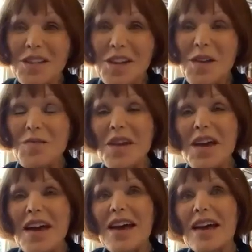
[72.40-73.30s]
time.
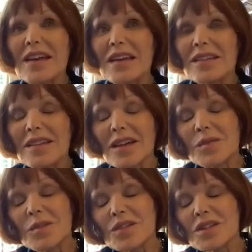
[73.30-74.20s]
And I think I
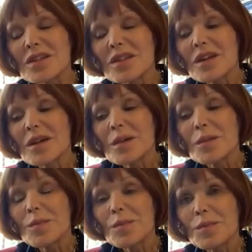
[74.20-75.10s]
wrote it
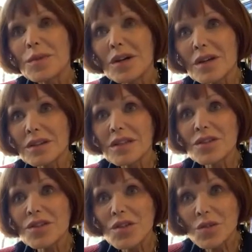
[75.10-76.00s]

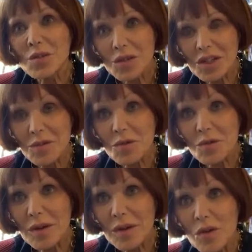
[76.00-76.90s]
partly to sort out who
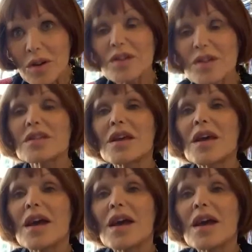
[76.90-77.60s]
I was.